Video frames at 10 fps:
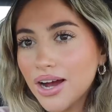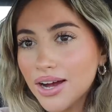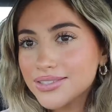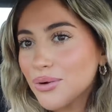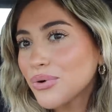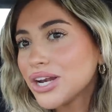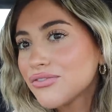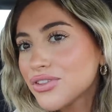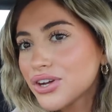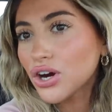guys, I'm waiting
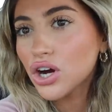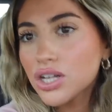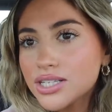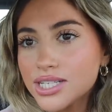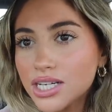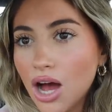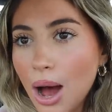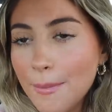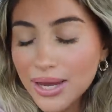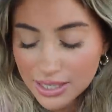for the girls to
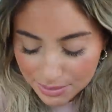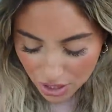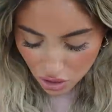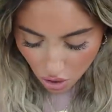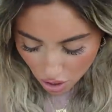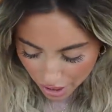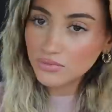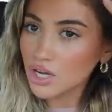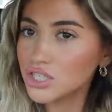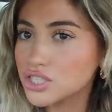come into my car.
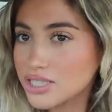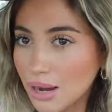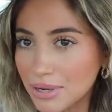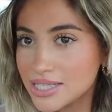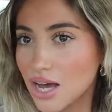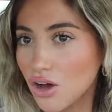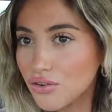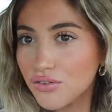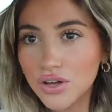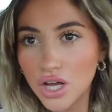I just got
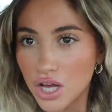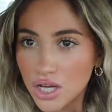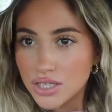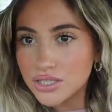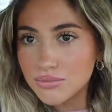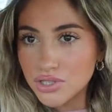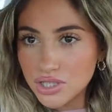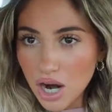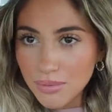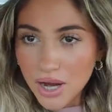myself some
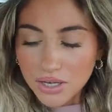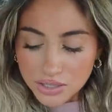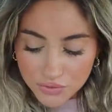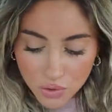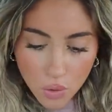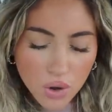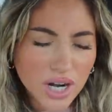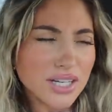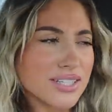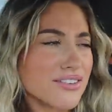Starbucks, of
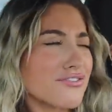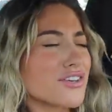course. It